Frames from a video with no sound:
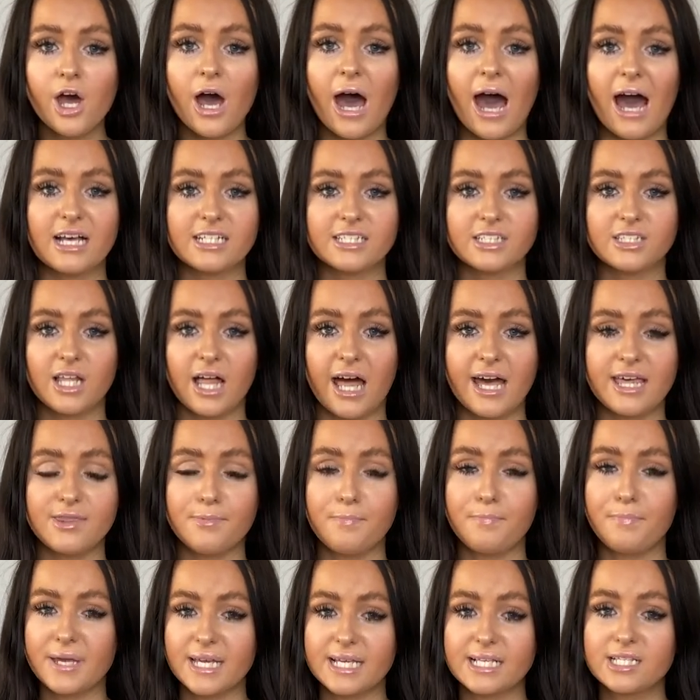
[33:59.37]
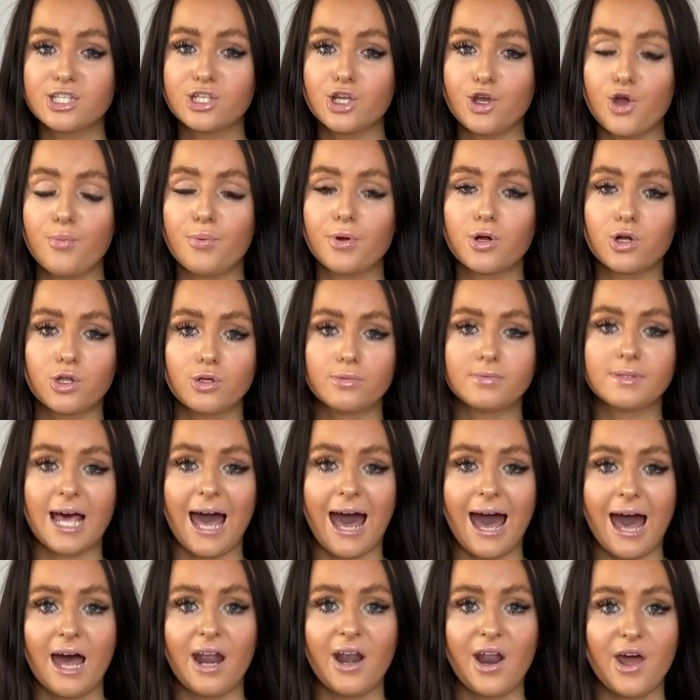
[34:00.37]
as like the big super clubs
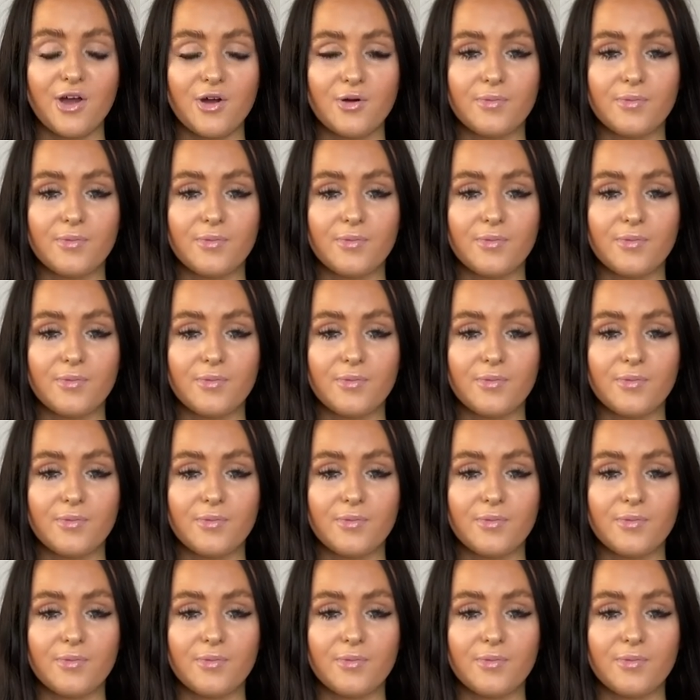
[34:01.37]
aren't